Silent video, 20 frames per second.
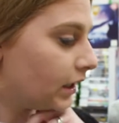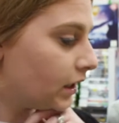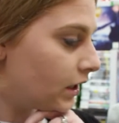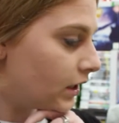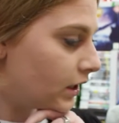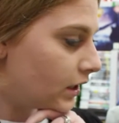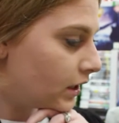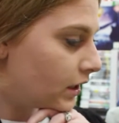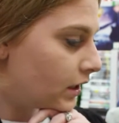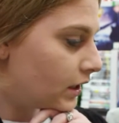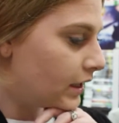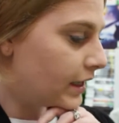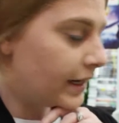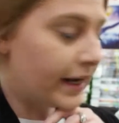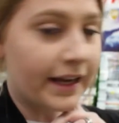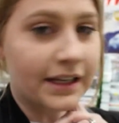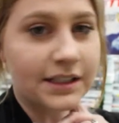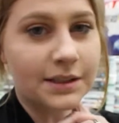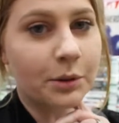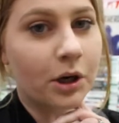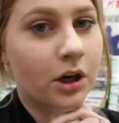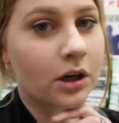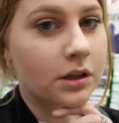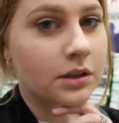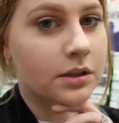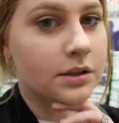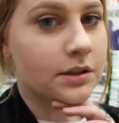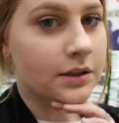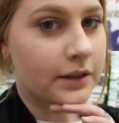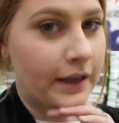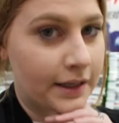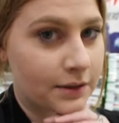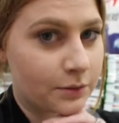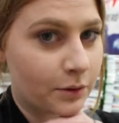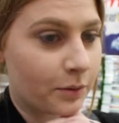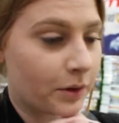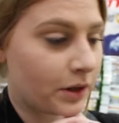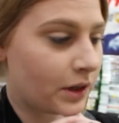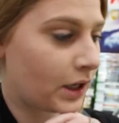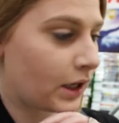Xbox. That's
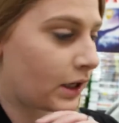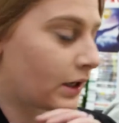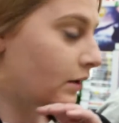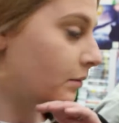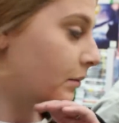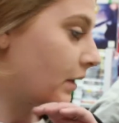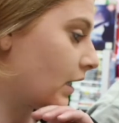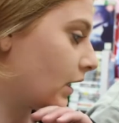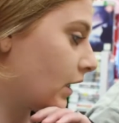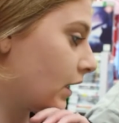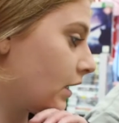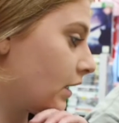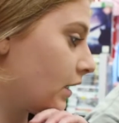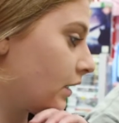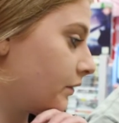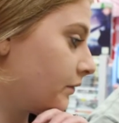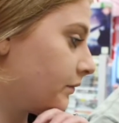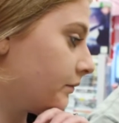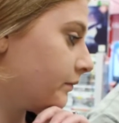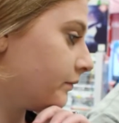what we're thinking about getting.